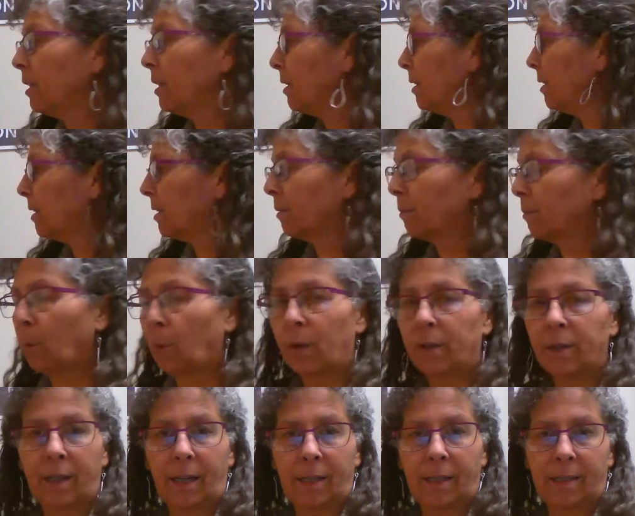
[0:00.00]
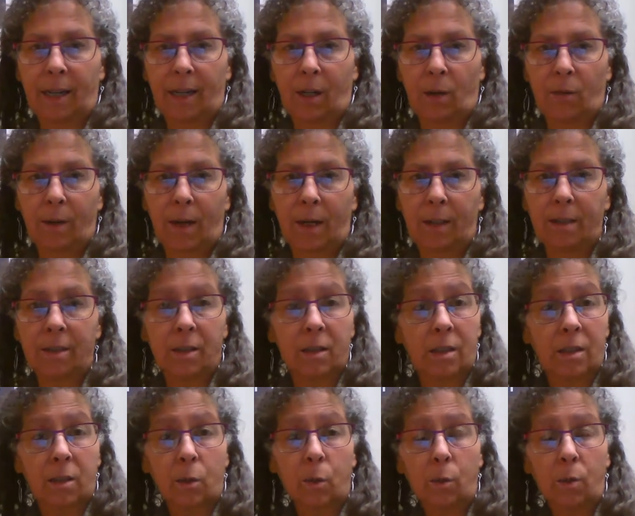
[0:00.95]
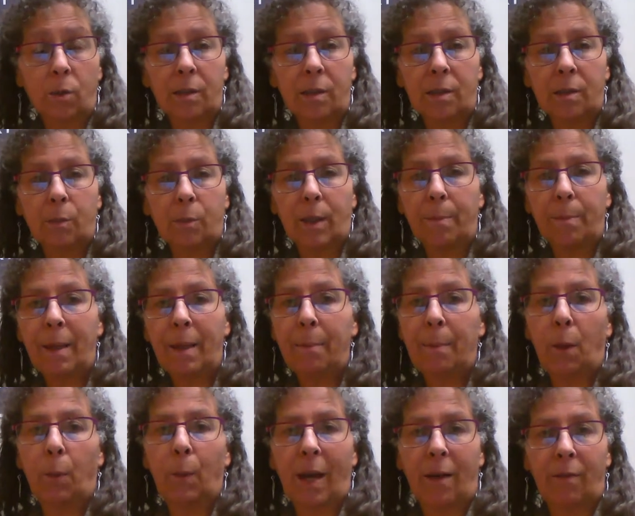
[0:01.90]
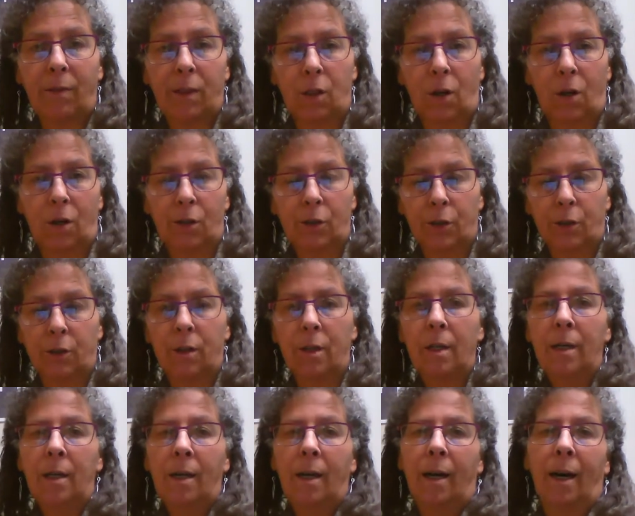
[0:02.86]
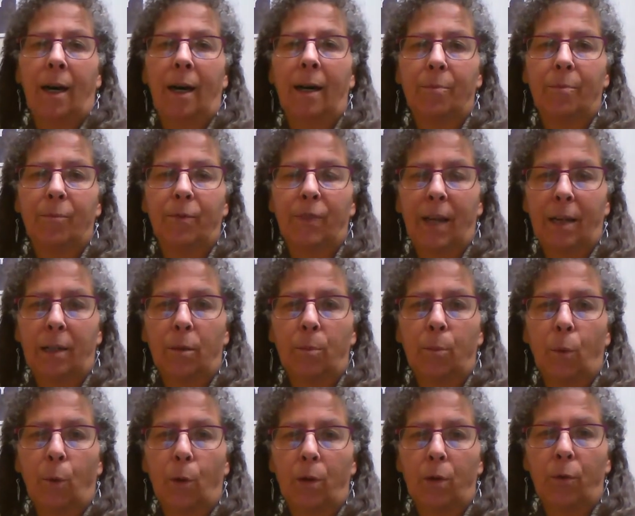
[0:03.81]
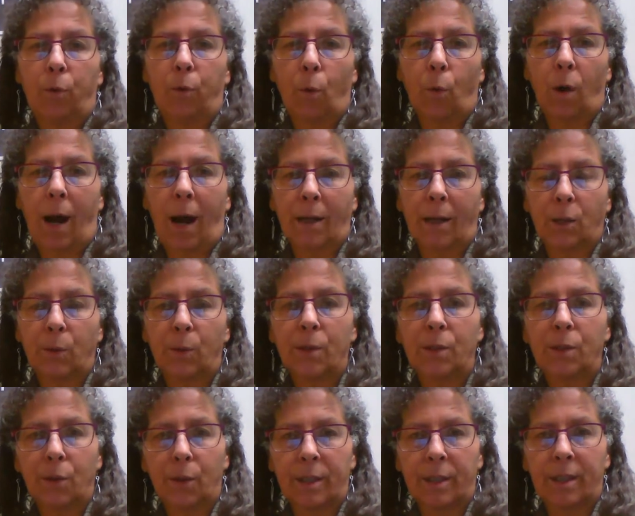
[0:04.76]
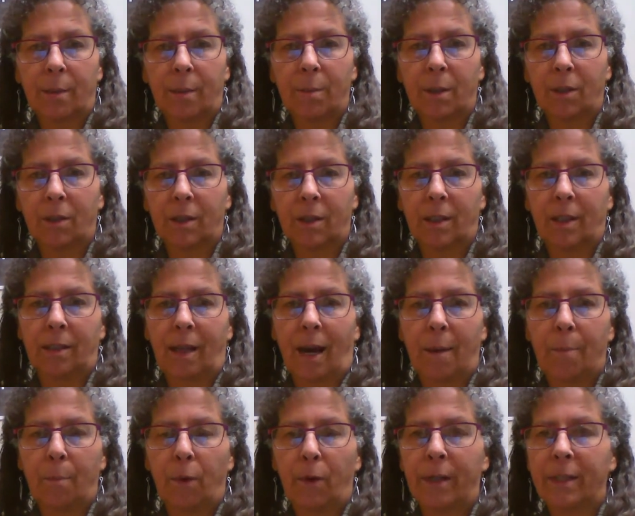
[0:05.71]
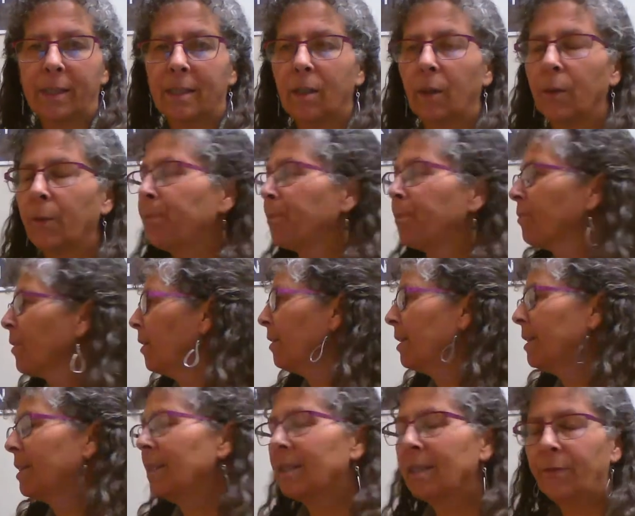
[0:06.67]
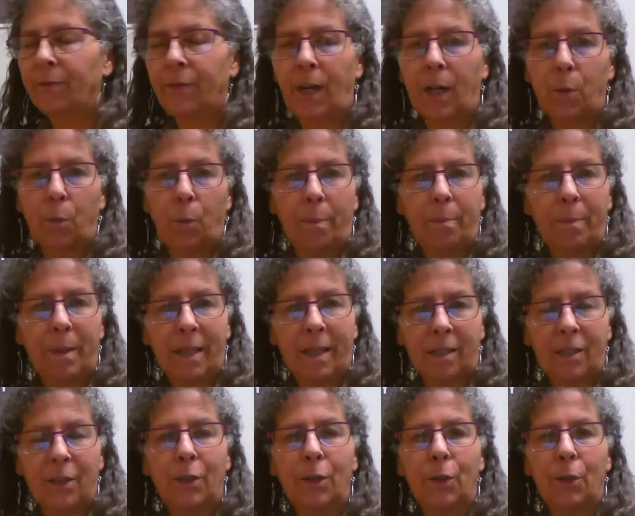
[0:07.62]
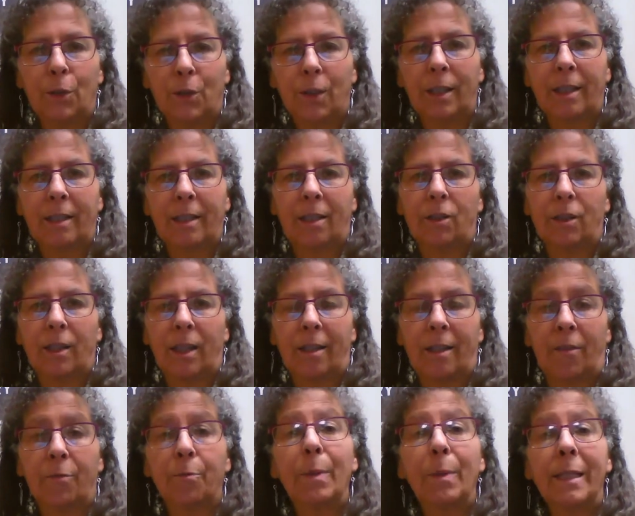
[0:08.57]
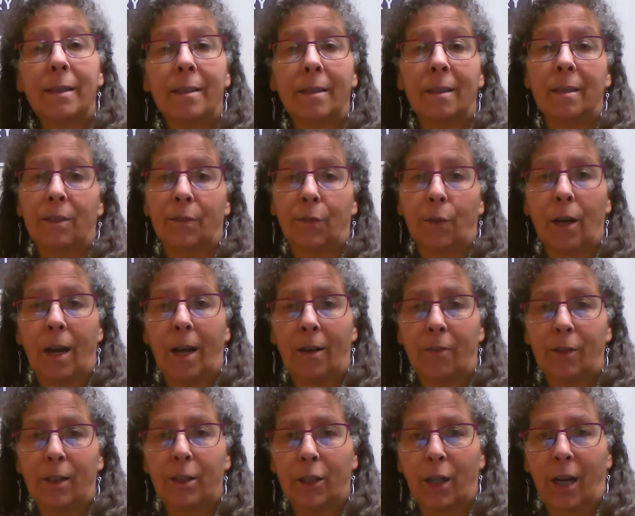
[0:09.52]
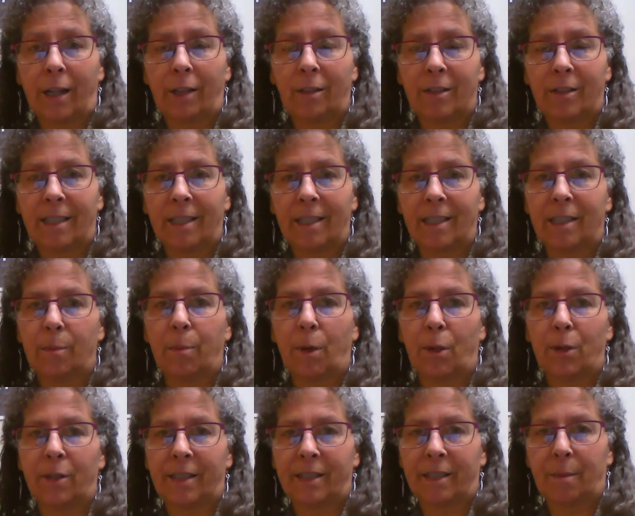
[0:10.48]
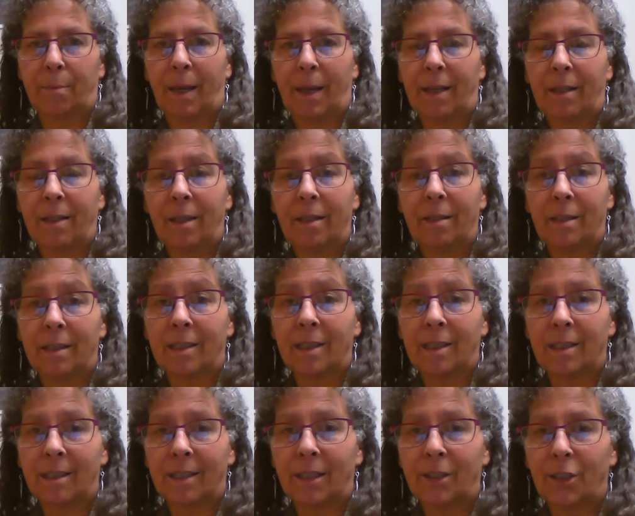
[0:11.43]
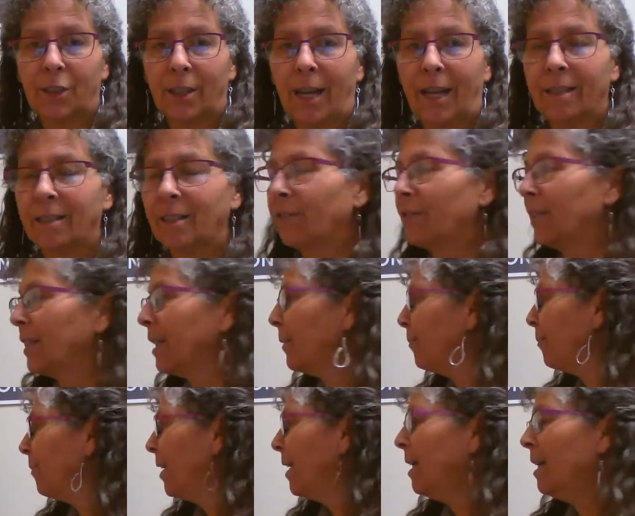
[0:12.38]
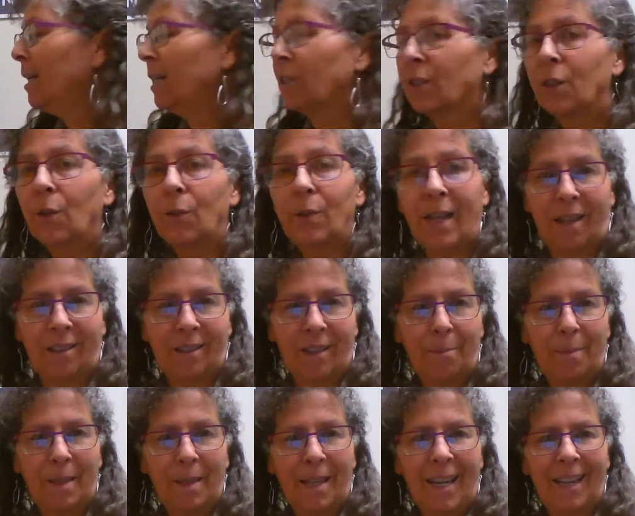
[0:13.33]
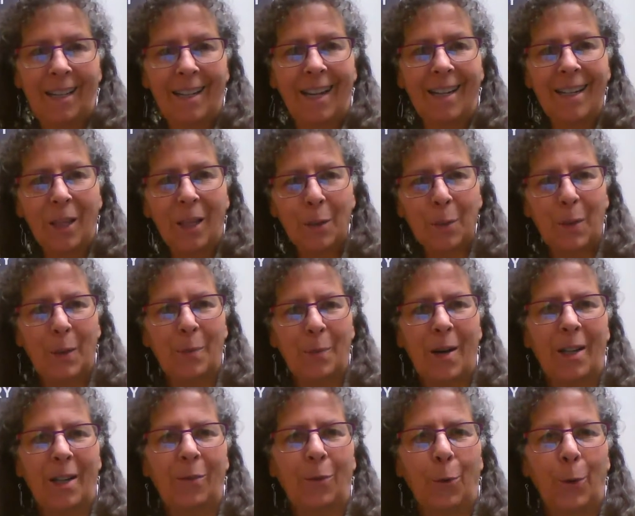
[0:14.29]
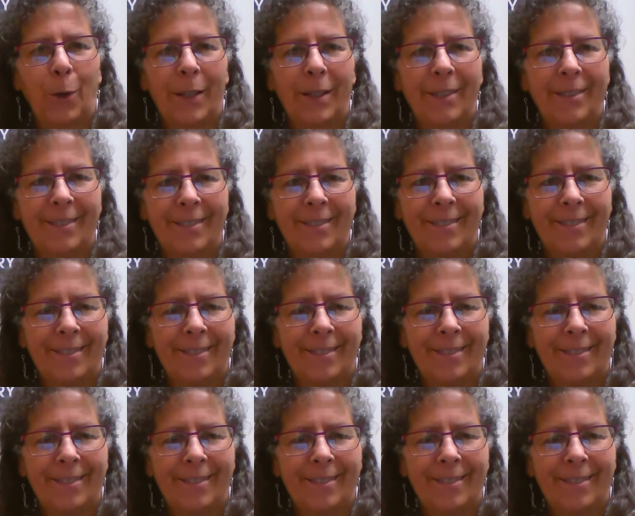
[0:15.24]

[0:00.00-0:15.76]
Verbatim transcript: This is the board that I take around into schools with me, but we have a larger um, flannel board for actual storytime here at the library. So this is a fun one because usually there's enough pieces for every child to get to participate in this extension activity. So now let me get another one ready for you.